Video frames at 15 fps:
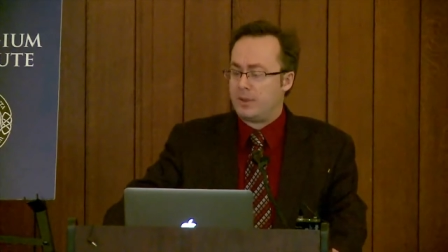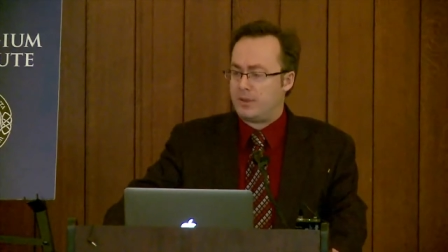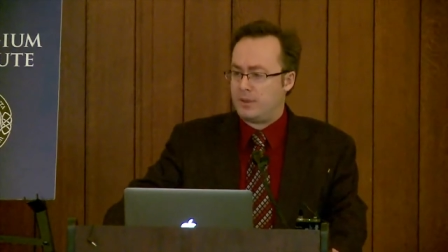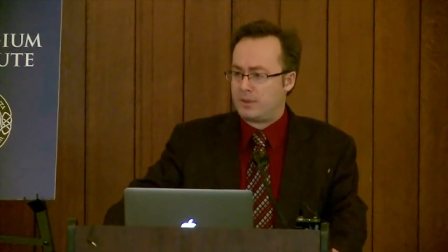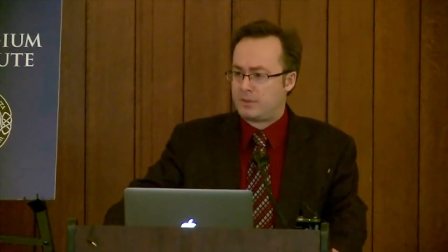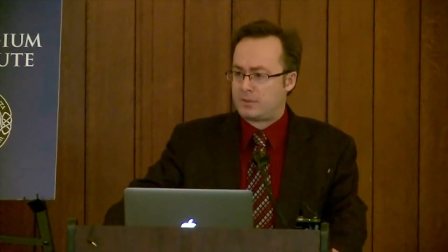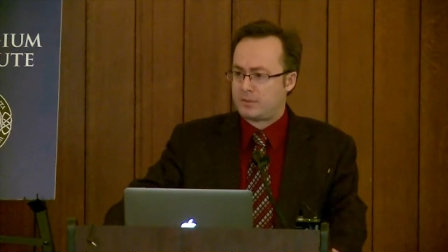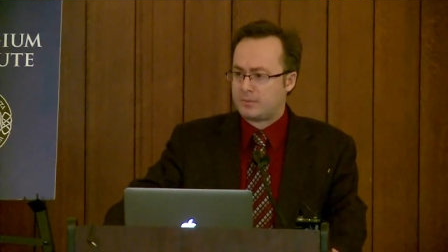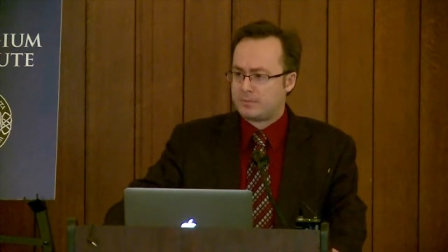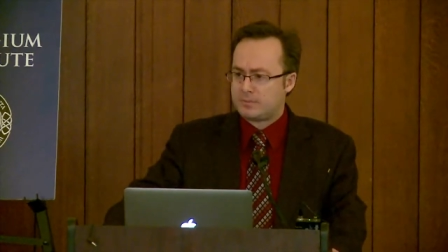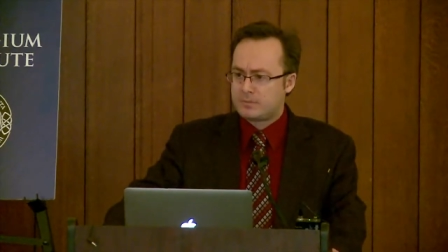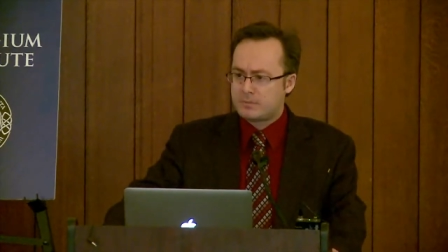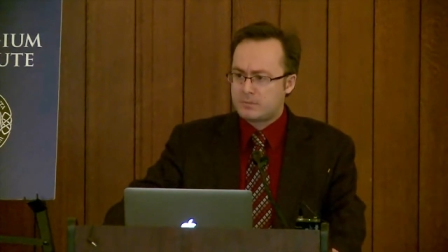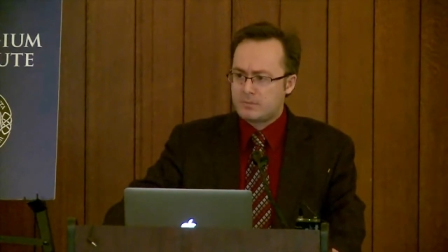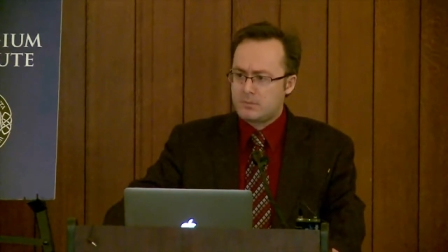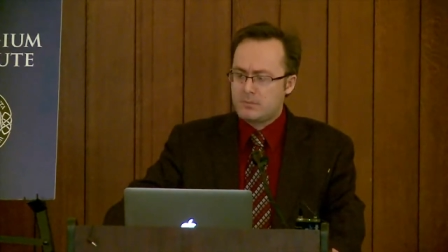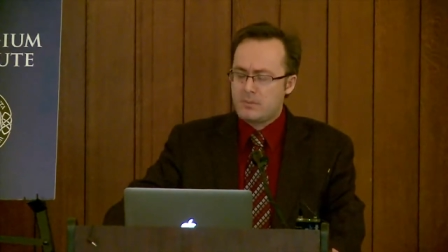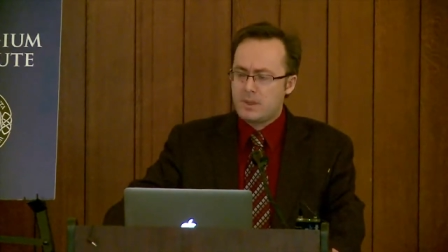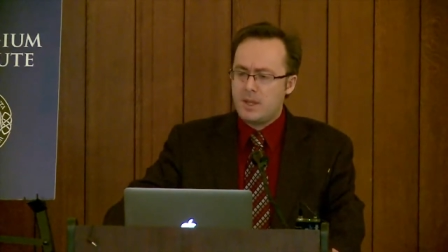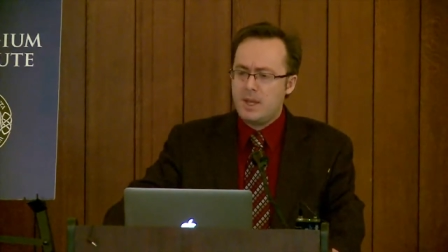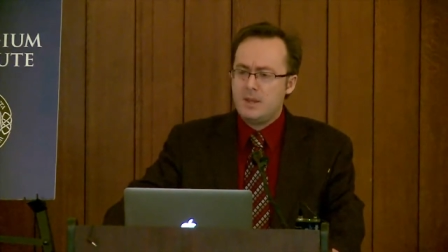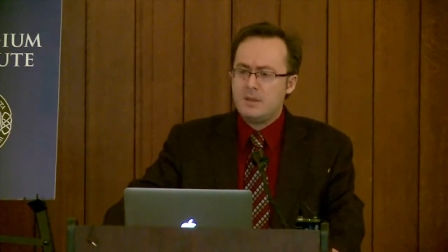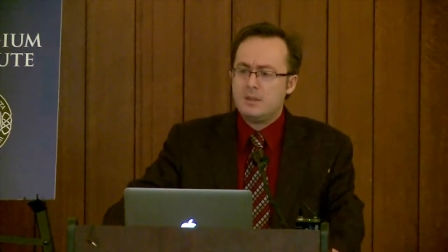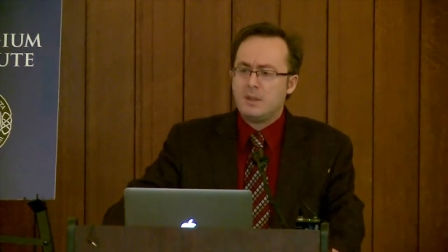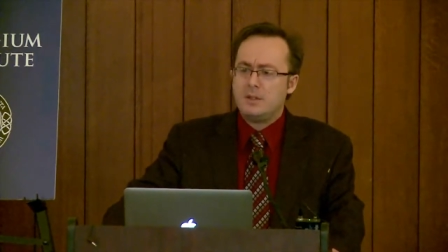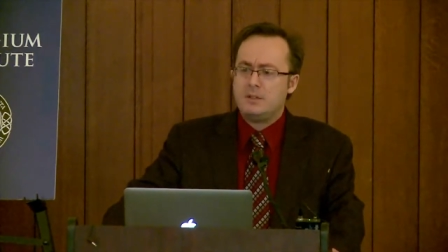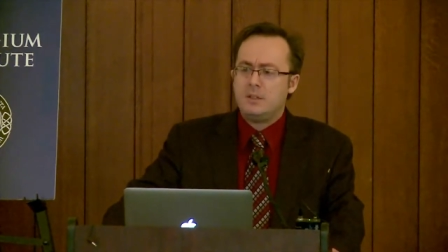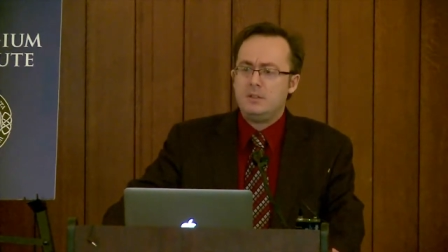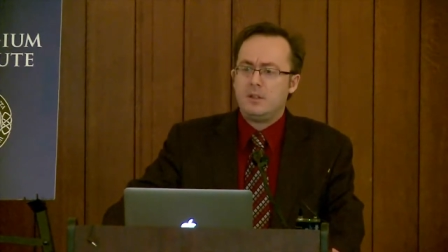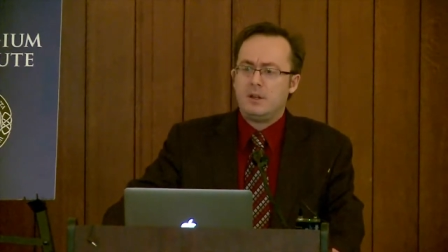ethics in the
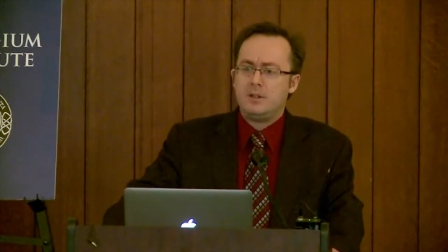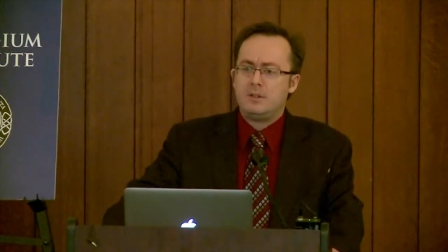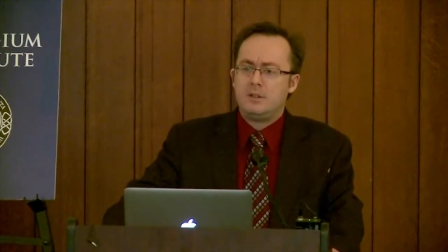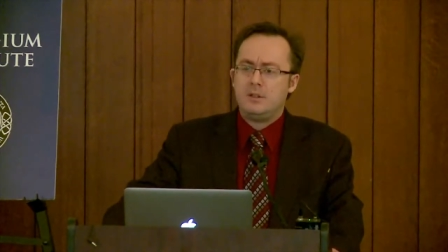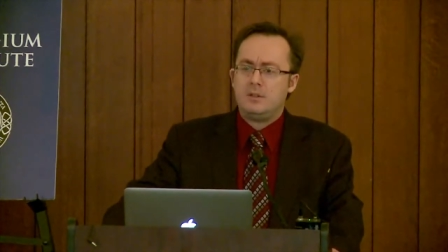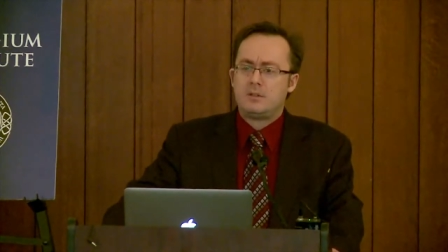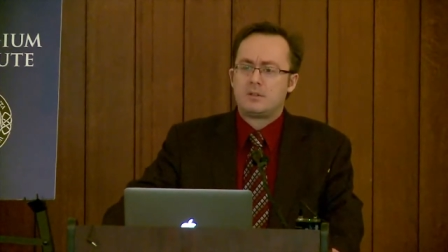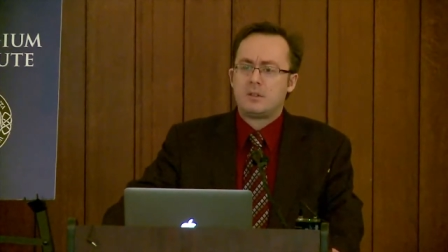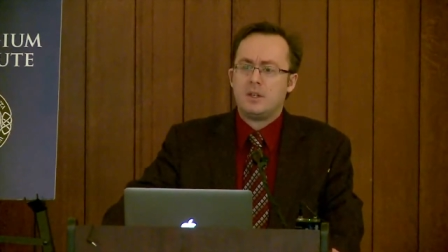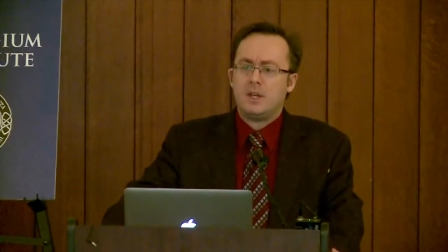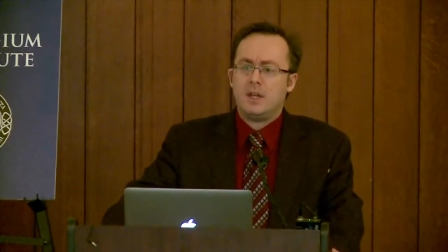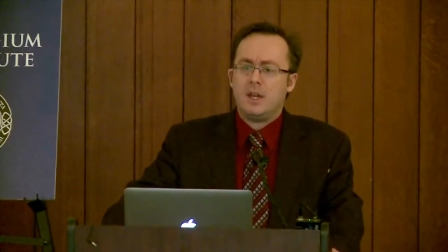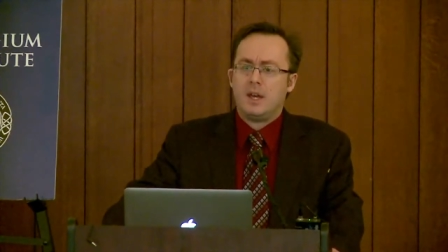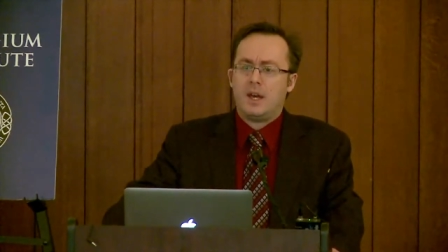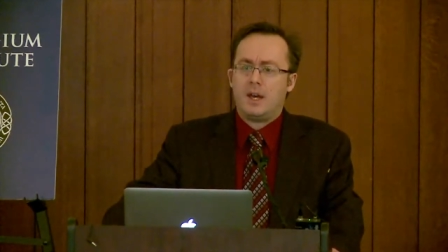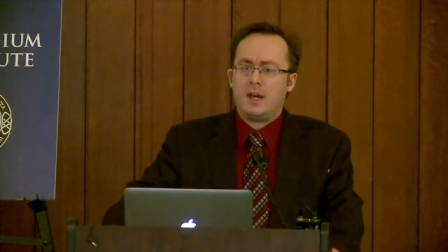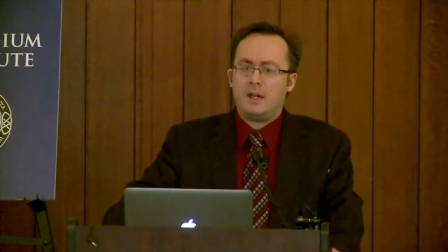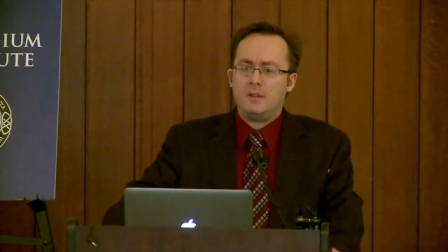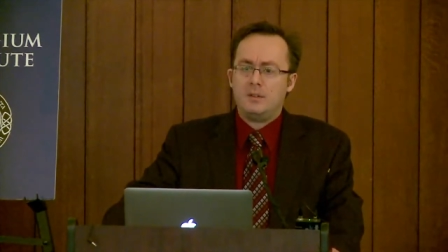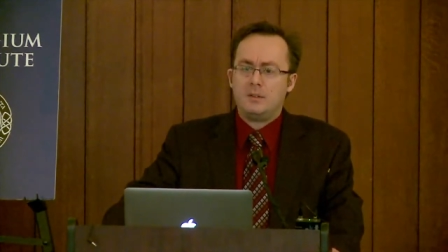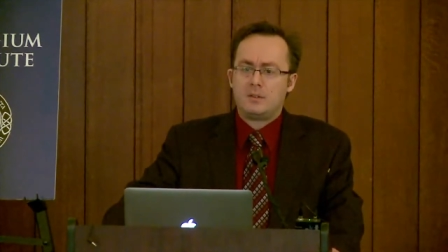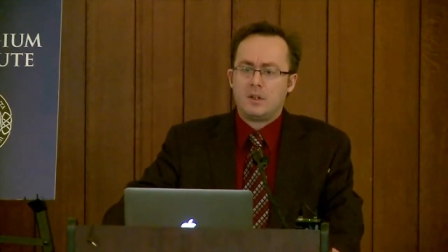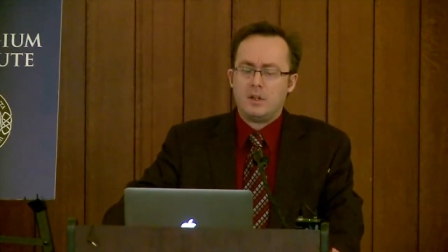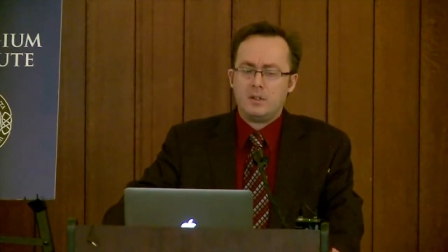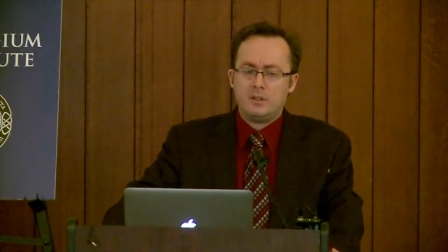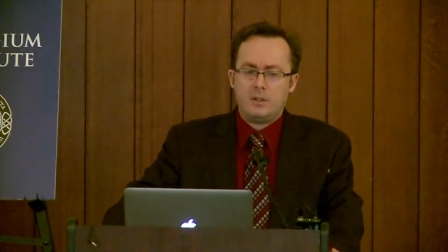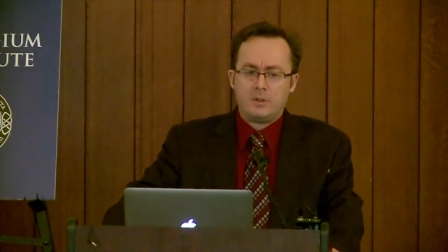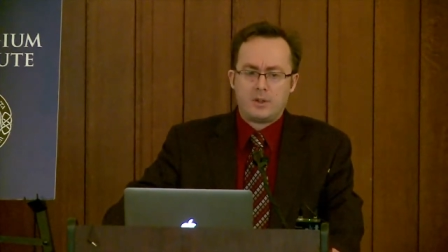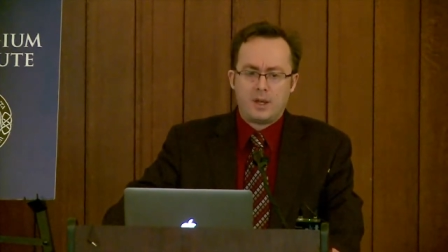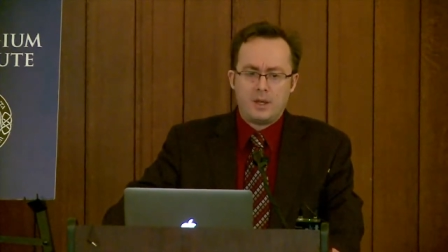nineteen nineties and early
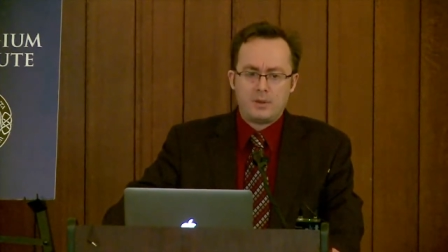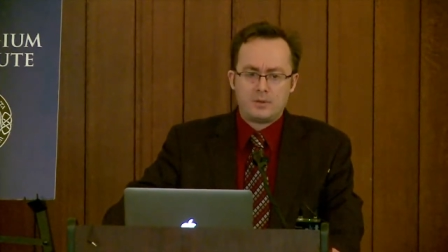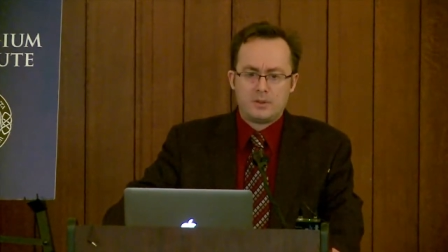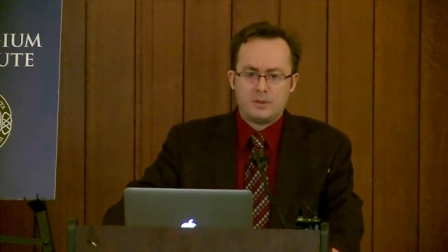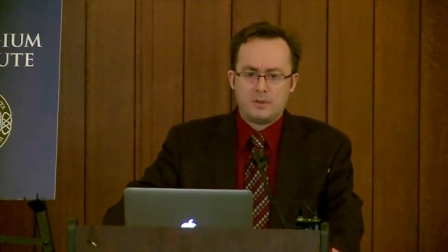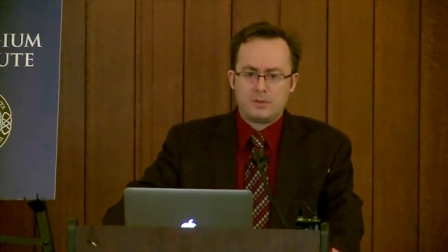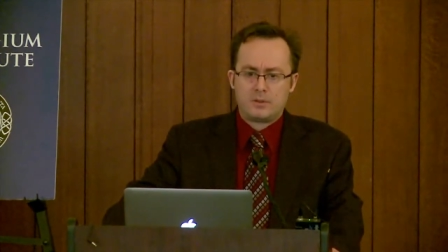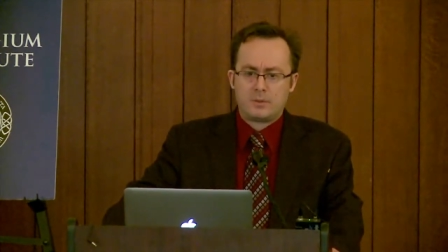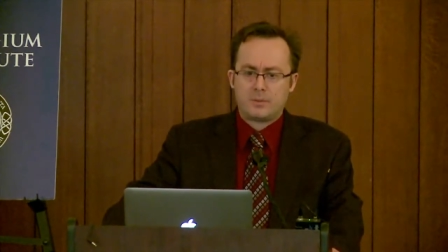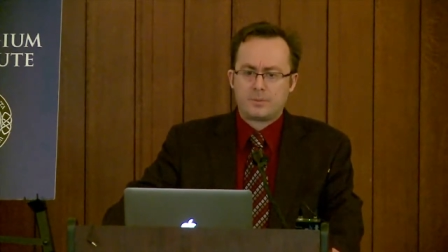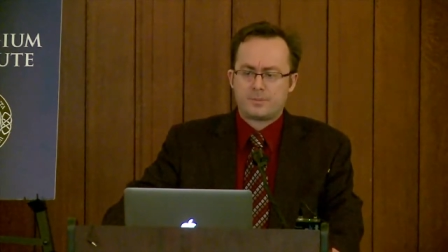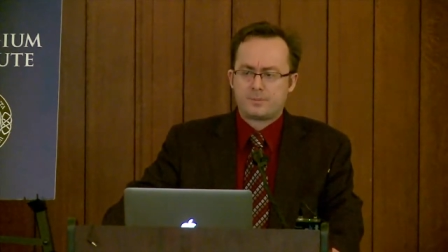two thousands,